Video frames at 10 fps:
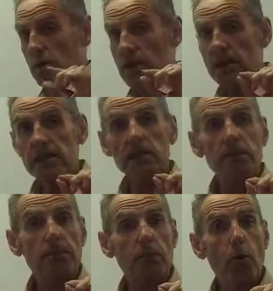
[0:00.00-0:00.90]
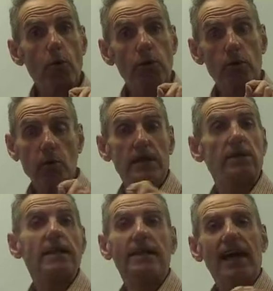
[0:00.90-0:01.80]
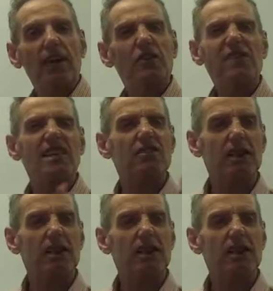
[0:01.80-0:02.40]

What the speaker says: Now, this is important. The reason that they use things